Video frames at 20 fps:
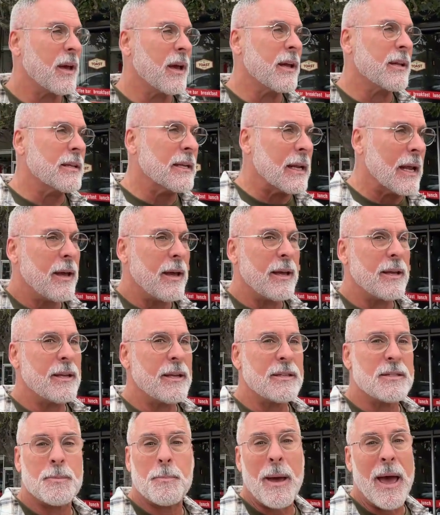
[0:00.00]
and
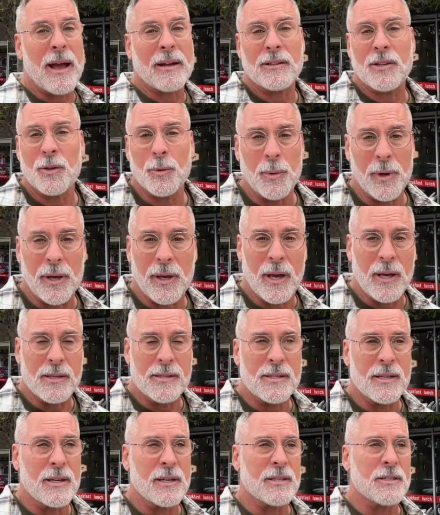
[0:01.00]
it's packed on the weekends.
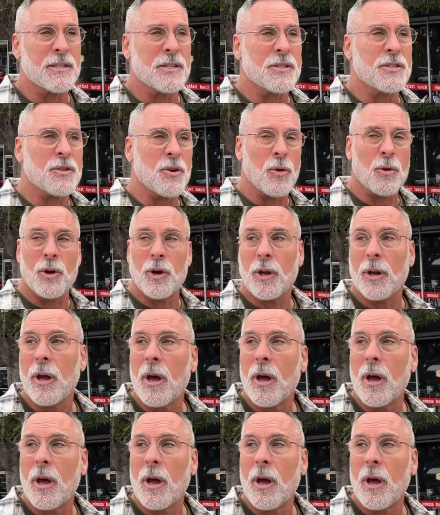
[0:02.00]
It's just so good.